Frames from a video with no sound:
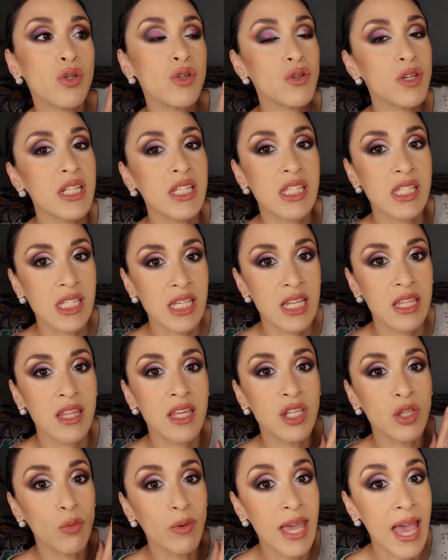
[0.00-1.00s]
you could see
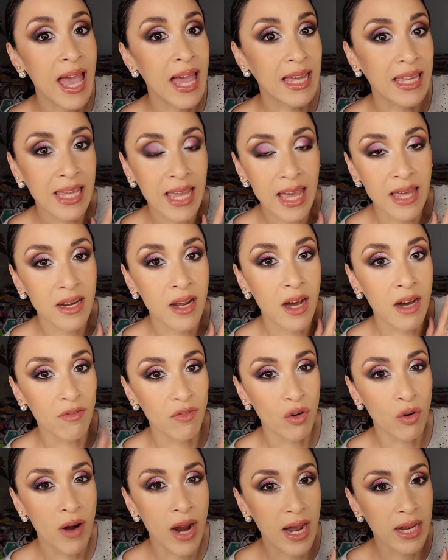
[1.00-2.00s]
that you can get a
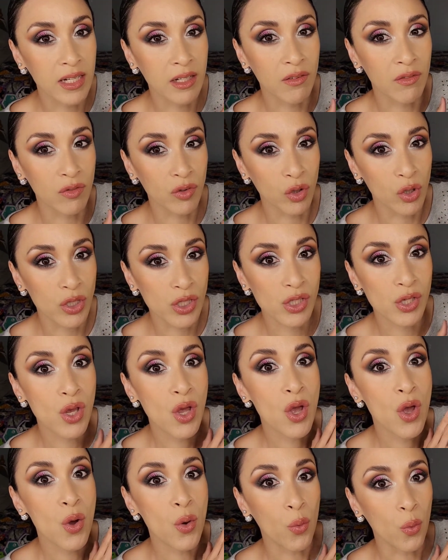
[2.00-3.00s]
variety of looks
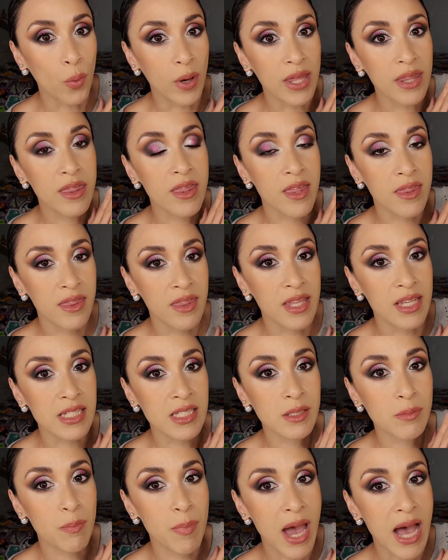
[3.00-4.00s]
with
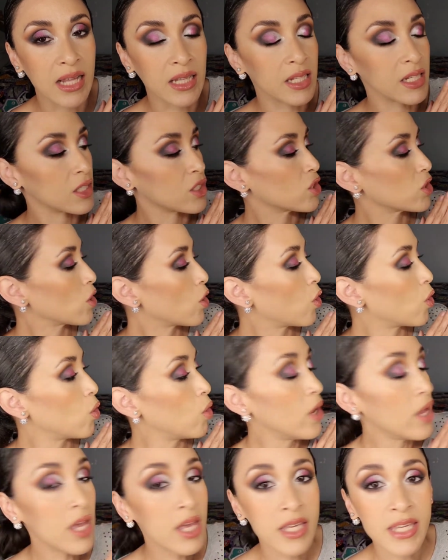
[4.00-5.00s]
this palette. So
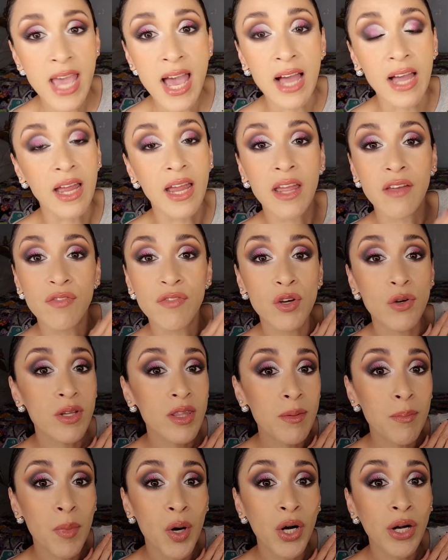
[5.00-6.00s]
yeah, if you're in
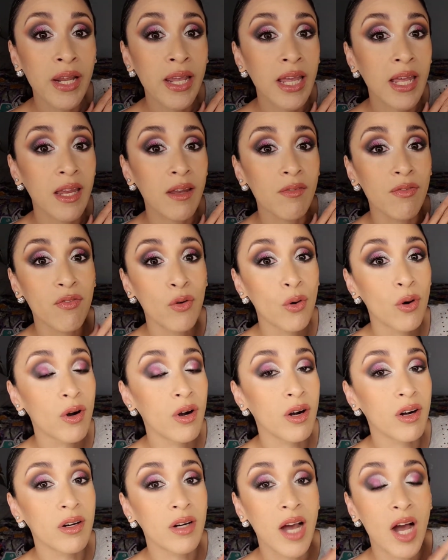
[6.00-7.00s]
the market
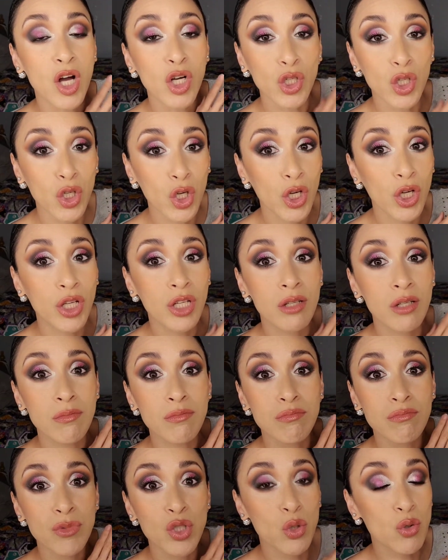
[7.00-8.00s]
for a good
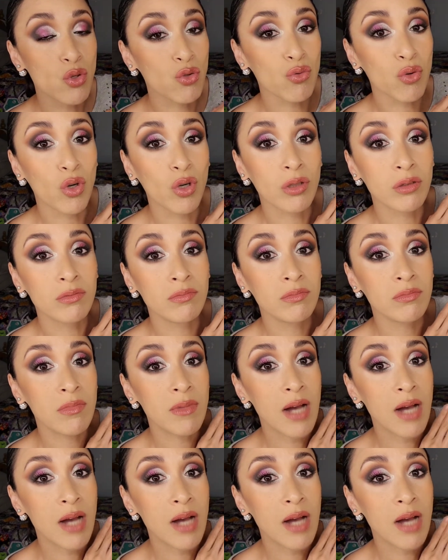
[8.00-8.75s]
neutral